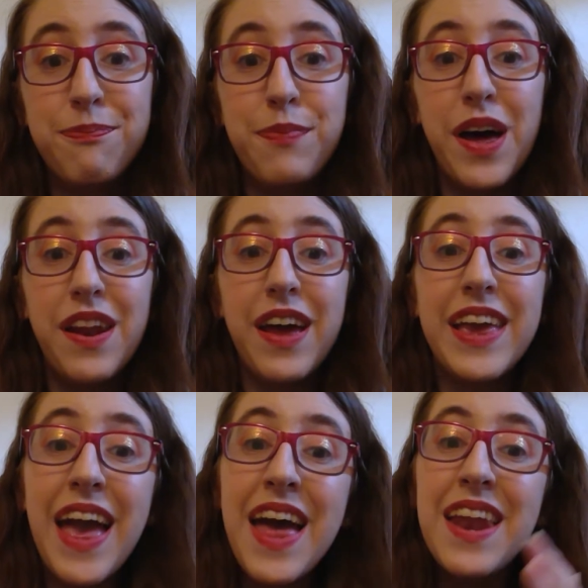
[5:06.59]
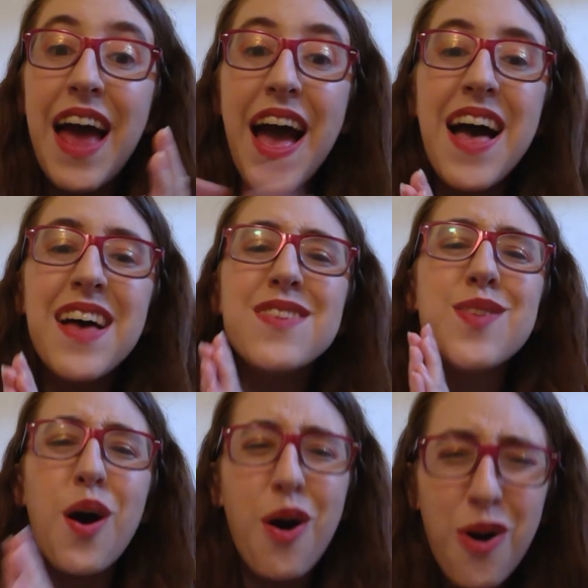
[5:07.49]
But again, as
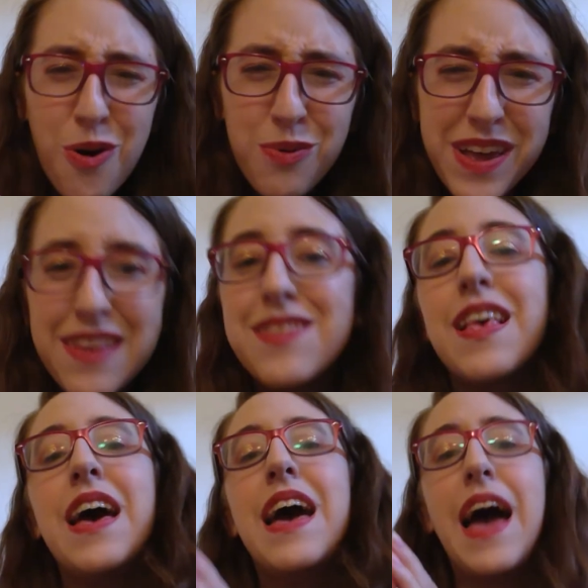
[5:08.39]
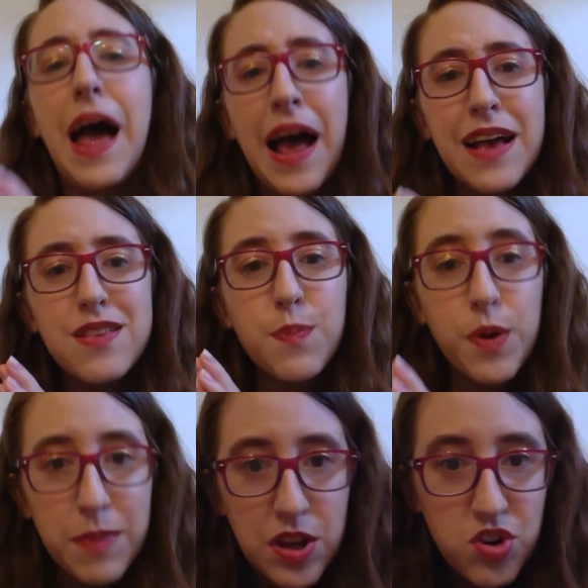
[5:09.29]
always, ask
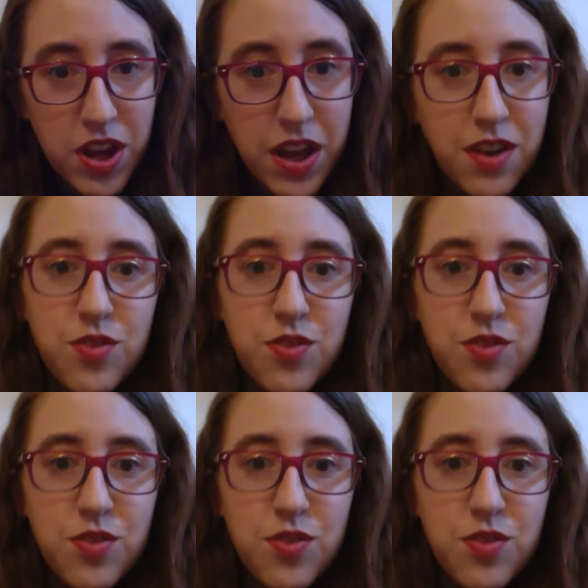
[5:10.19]
permission.